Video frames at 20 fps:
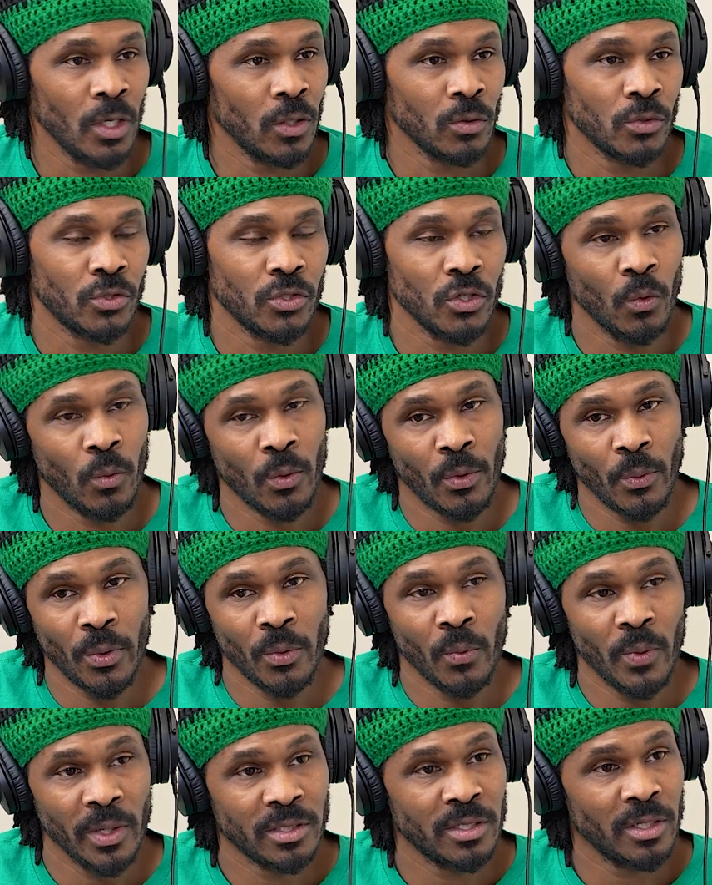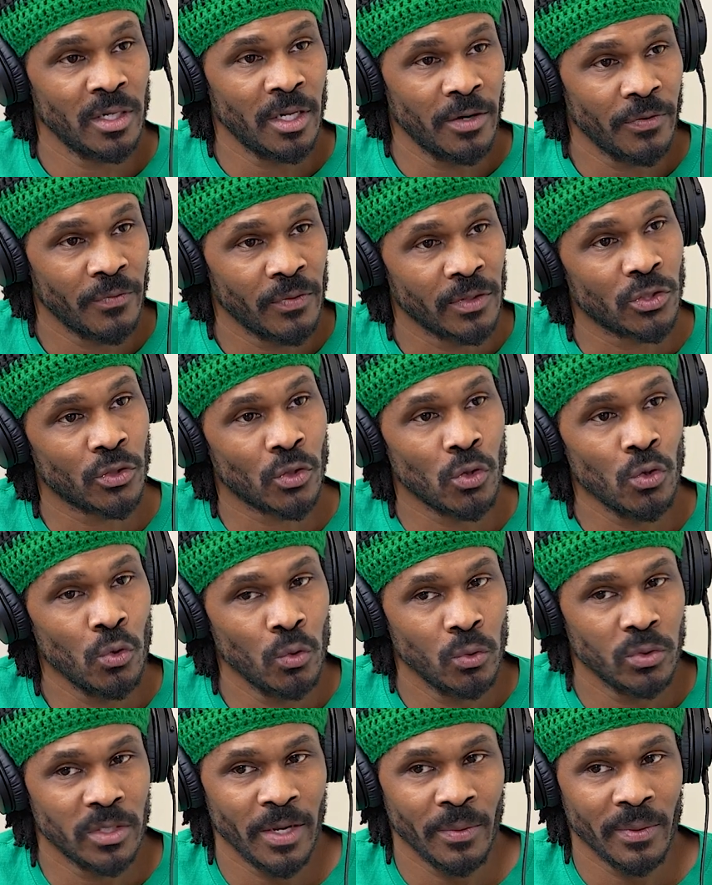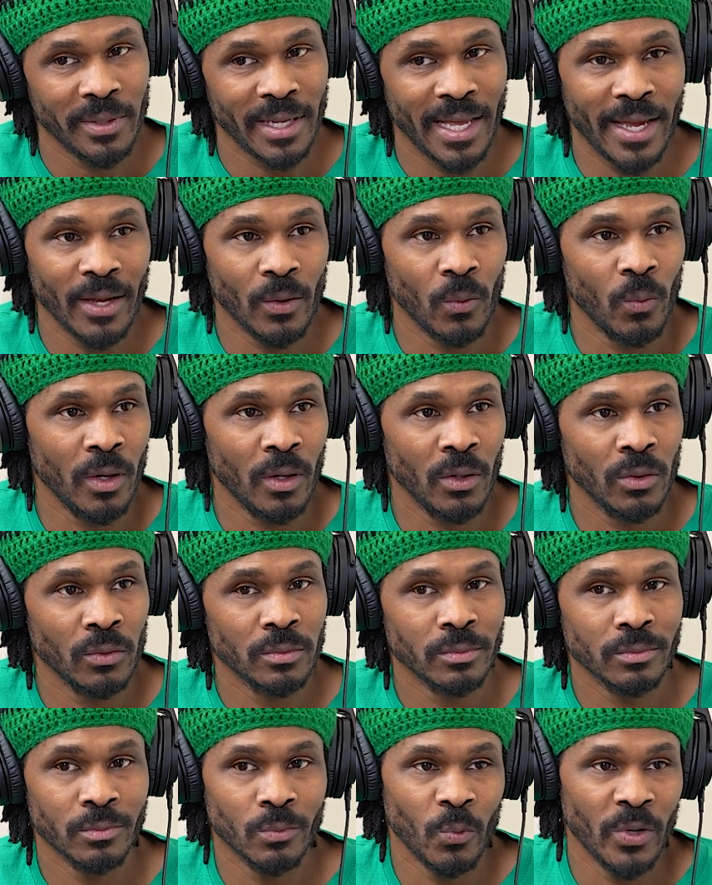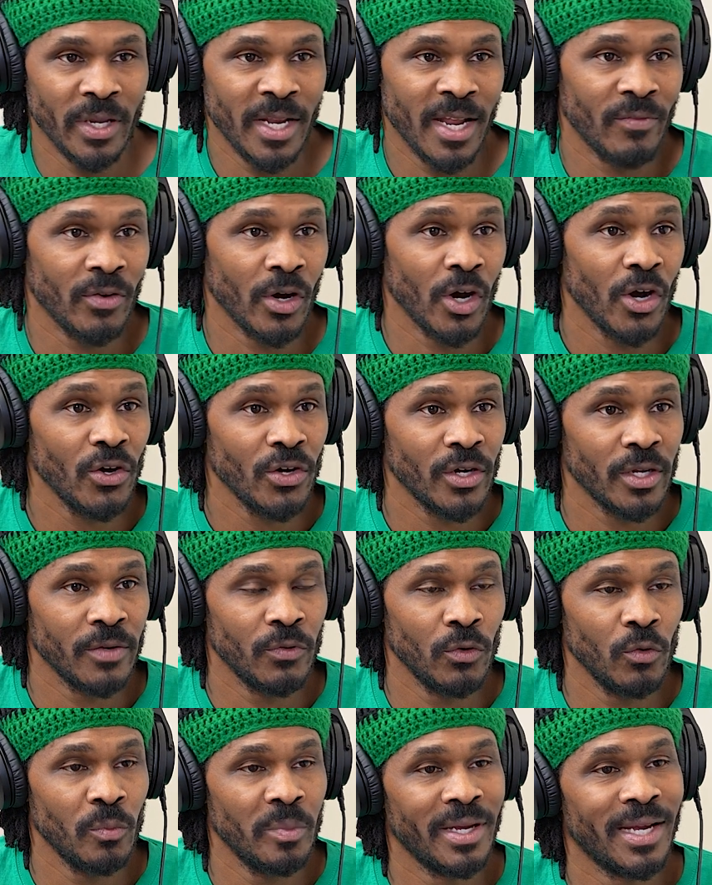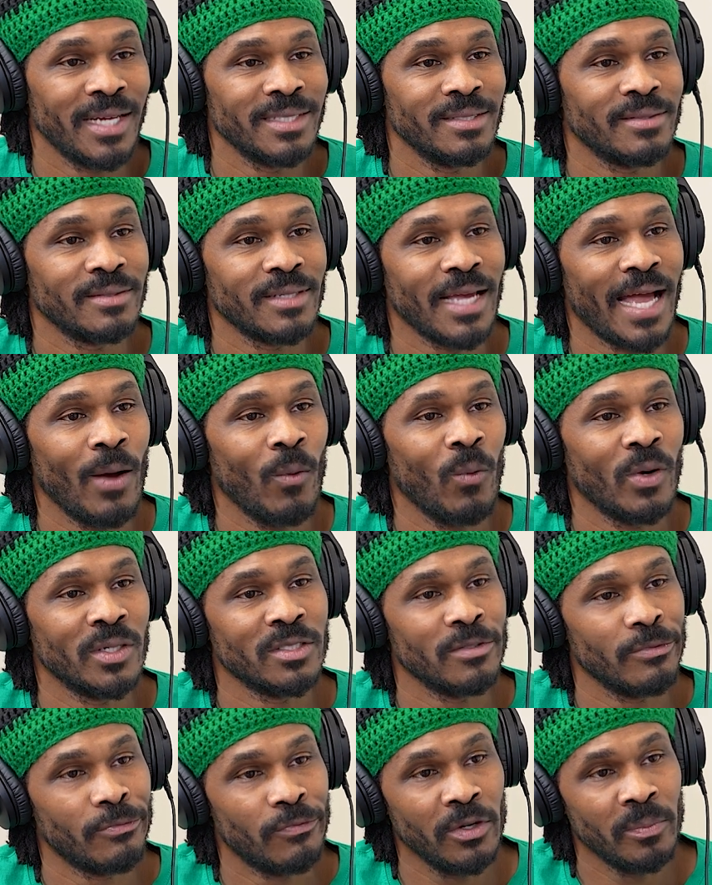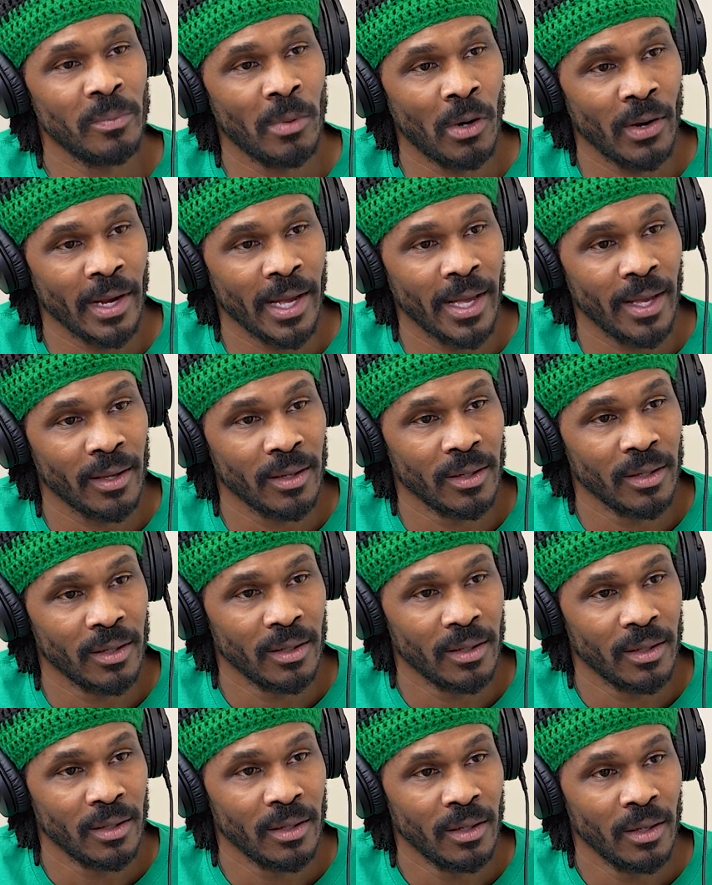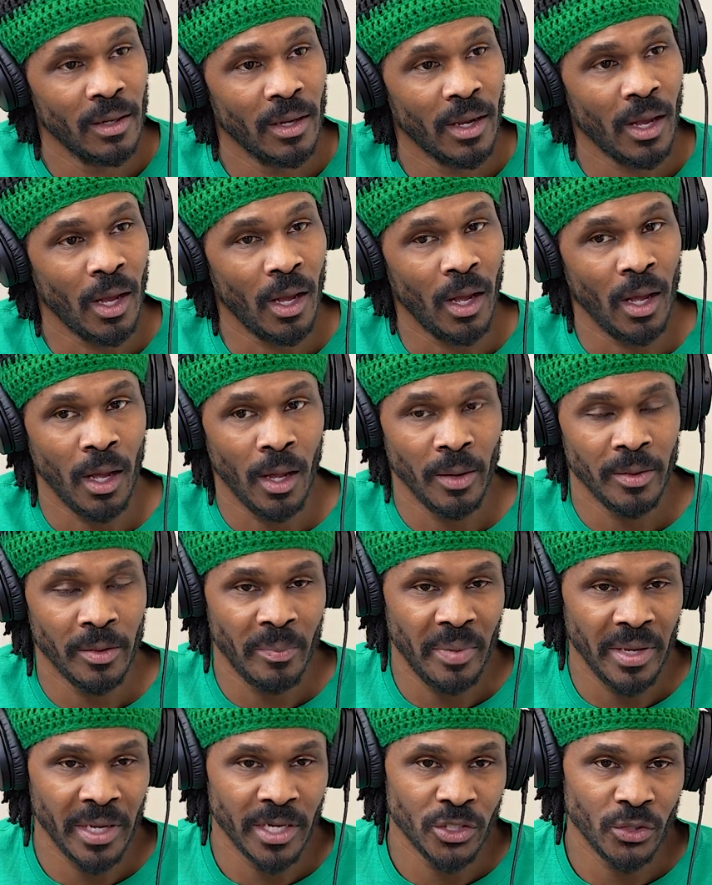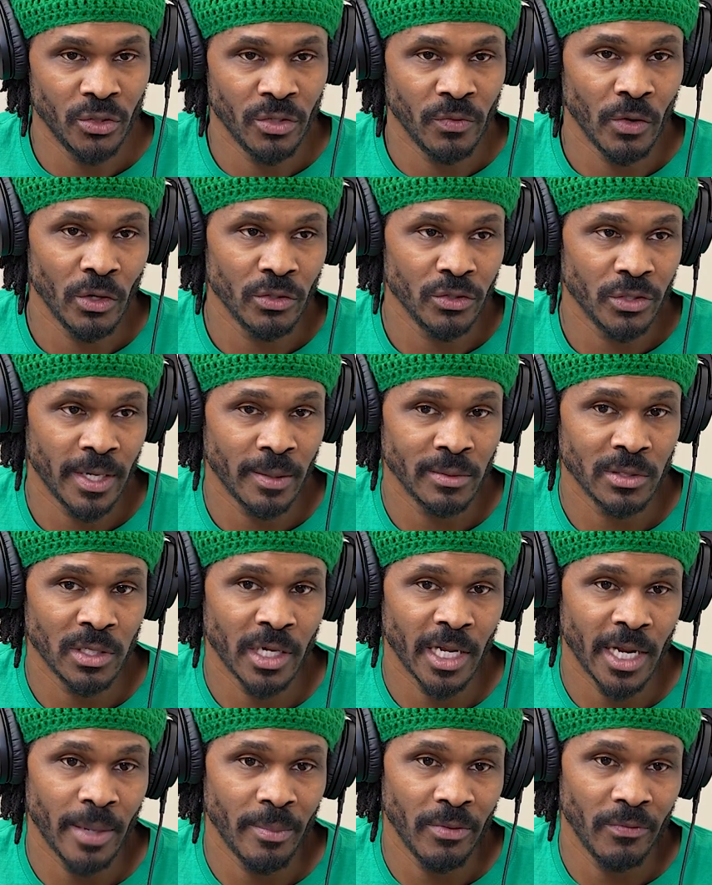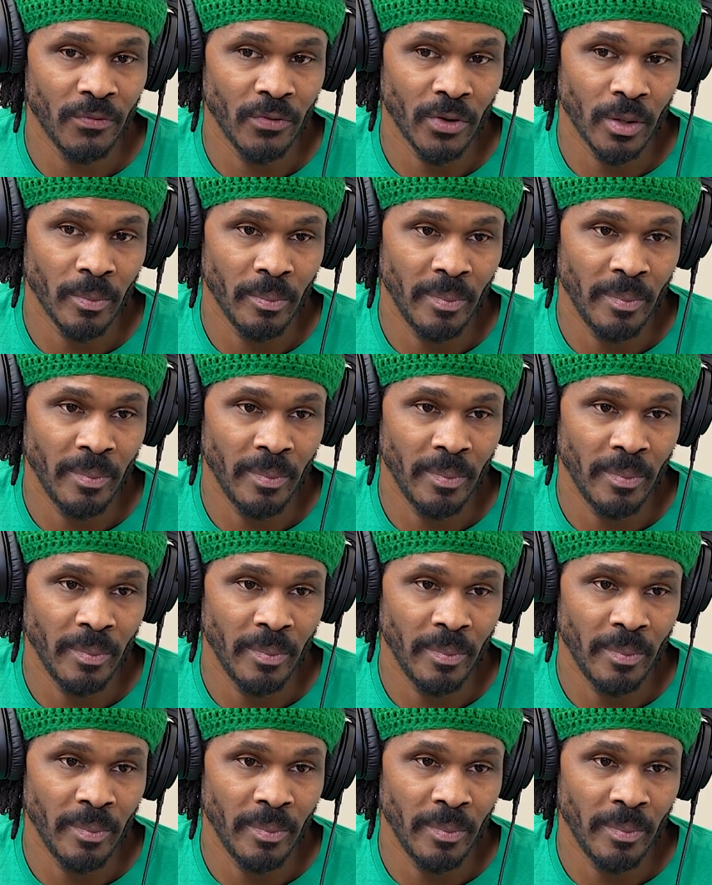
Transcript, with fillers: No, so when we went to the different schools, they yeah. were like, "Well, we never heard of you because I wasn't a football guy." Right uh, the biggest university that was looking at me for